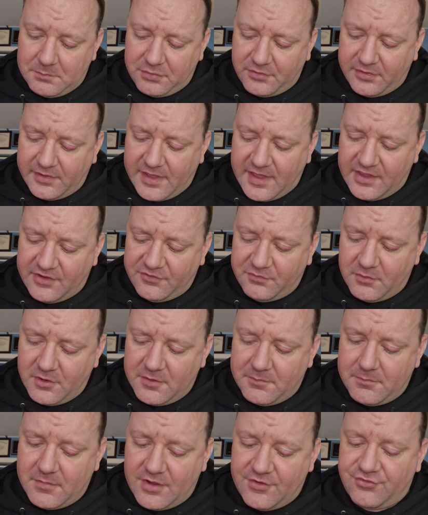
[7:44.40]

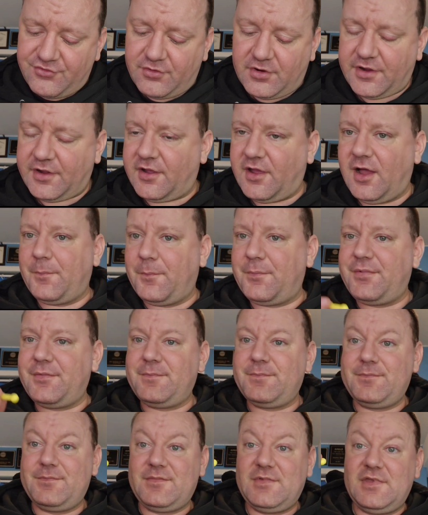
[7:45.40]
Plasma Measuring Cup.
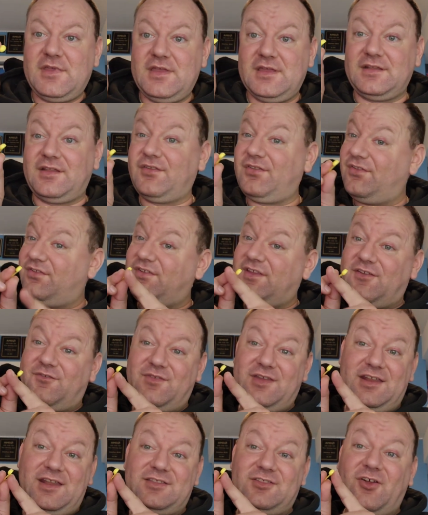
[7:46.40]
It doesn't say
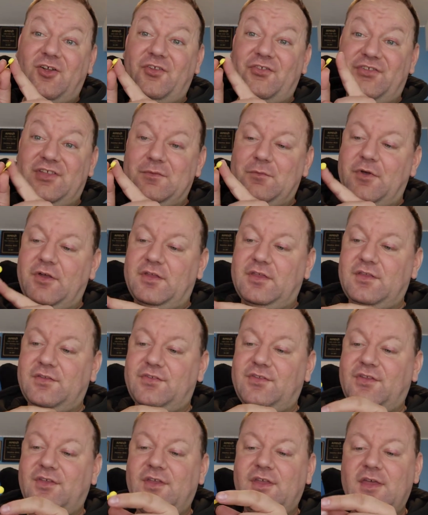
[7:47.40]
feed adult sea
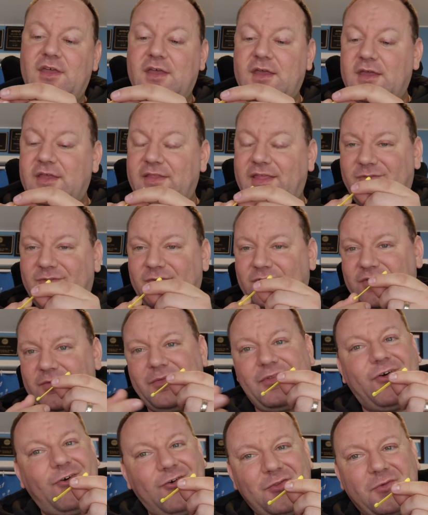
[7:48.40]
monkeys. That's what
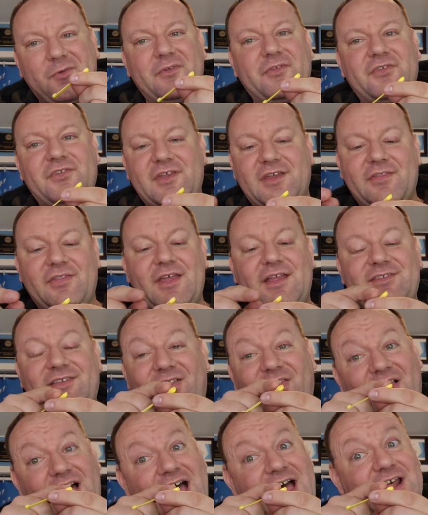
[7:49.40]
some of the old ones said. That's
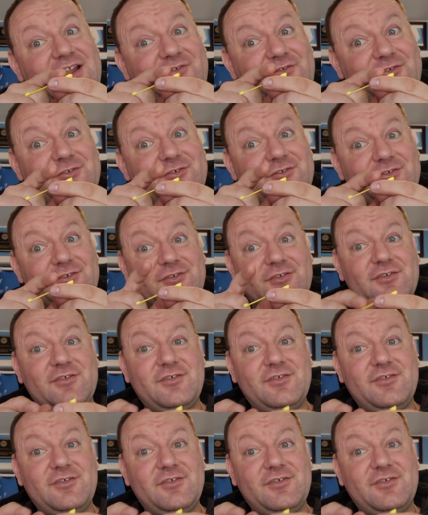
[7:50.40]
a lot of food